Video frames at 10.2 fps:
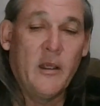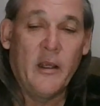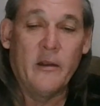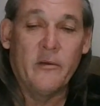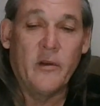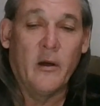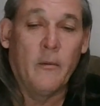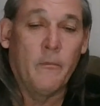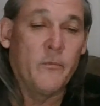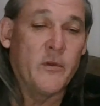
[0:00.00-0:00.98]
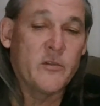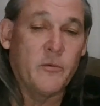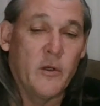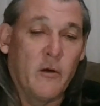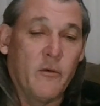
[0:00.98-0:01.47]
And this
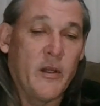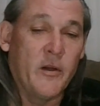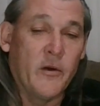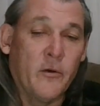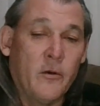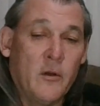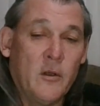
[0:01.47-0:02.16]
one over here,